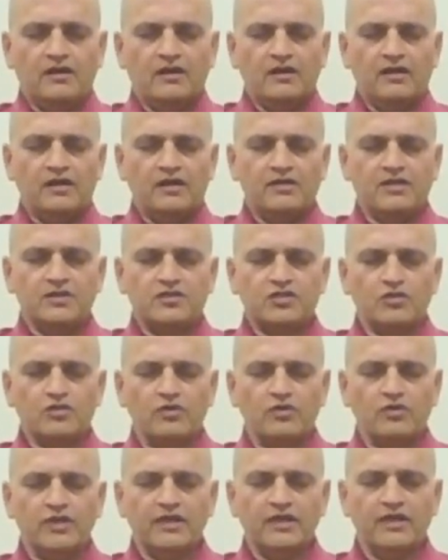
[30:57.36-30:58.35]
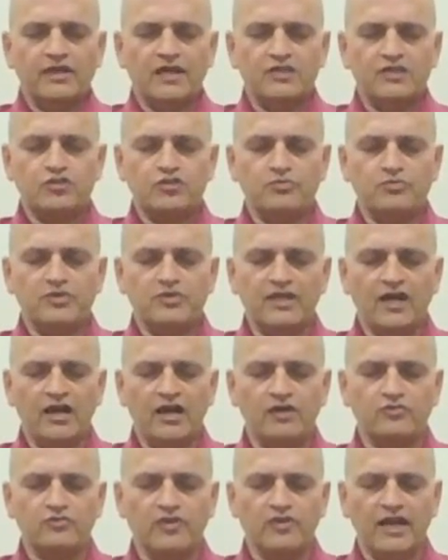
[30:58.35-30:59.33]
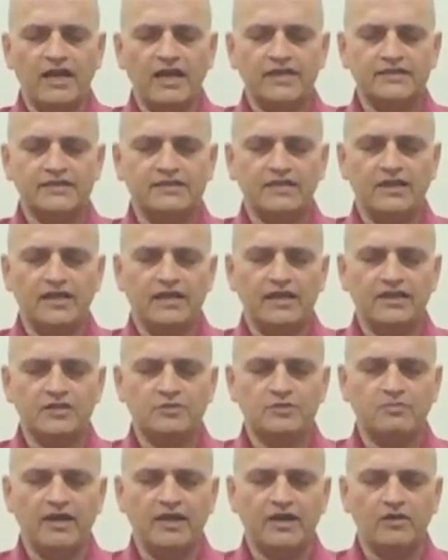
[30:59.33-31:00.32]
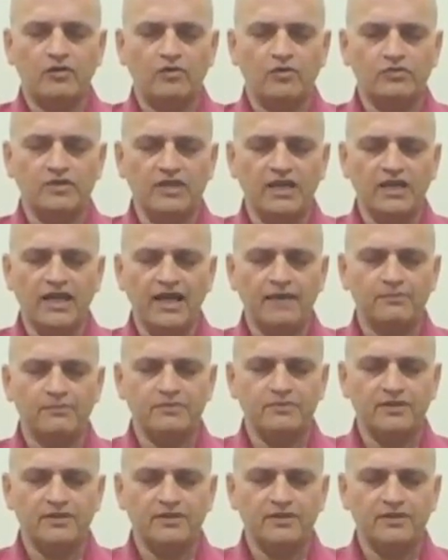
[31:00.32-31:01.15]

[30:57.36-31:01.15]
And then slowly, as you breathe out, relax the hands back on the lap.